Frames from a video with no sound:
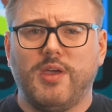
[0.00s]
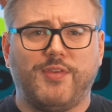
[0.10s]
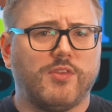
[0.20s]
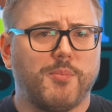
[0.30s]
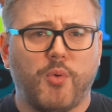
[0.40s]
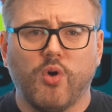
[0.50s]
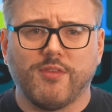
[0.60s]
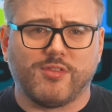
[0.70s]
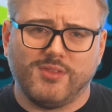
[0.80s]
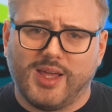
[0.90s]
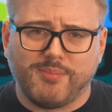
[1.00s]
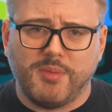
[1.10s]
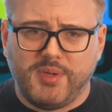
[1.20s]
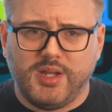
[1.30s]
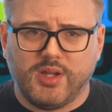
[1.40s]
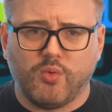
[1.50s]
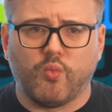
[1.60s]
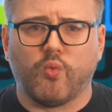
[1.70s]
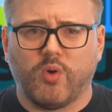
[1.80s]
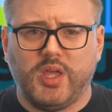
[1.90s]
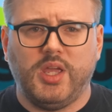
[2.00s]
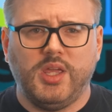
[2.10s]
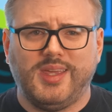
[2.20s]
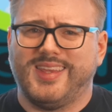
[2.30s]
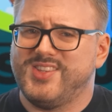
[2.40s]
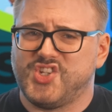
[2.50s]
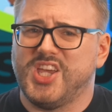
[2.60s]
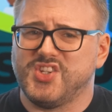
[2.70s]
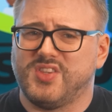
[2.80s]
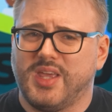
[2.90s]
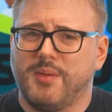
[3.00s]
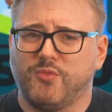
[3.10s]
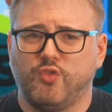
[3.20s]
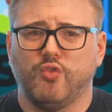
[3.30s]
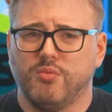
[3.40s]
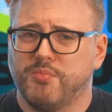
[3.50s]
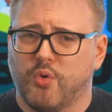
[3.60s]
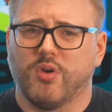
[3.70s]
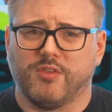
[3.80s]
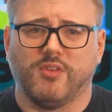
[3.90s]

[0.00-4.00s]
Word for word: if it's a Board of Selectmen meeting, we can change the name to Board of